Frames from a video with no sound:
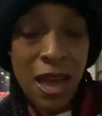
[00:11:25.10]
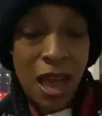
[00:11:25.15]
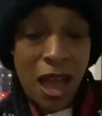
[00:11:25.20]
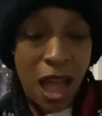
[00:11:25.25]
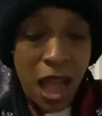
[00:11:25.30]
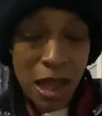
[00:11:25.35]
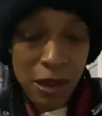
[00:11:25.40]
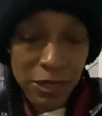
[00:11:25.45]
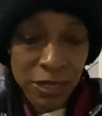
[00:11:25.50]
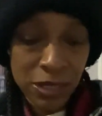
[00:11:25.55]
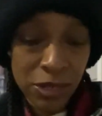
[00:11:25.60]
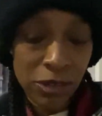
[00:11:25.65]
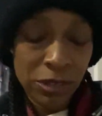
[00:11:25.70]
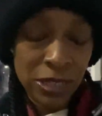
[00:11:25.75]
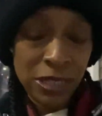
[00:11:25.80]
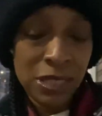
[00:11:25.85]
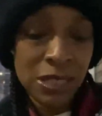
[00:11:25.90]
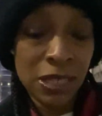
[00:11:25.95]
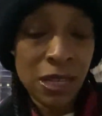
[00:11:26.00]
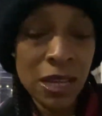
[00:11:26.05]
I
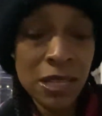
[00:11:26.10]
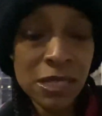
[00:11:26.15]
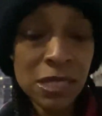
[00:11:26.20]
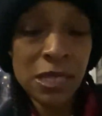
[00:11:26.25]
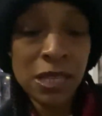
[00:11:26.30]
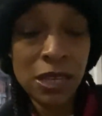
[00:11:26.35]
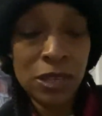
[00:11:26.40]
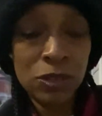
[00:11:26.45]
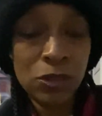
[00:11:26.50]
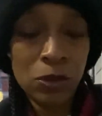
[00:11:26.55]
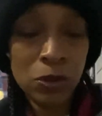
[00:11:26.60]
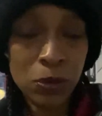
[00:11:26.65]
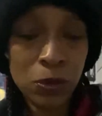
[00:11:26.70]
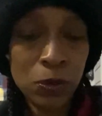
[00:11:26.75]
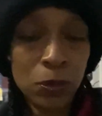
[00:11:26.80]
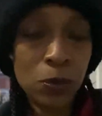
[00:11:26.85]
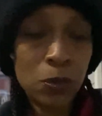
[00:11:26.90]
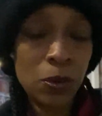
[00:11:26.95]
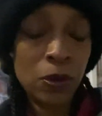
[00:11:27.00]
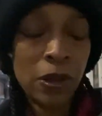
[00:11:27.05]
started to
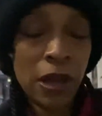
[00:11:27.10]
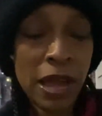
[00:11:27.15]
continue.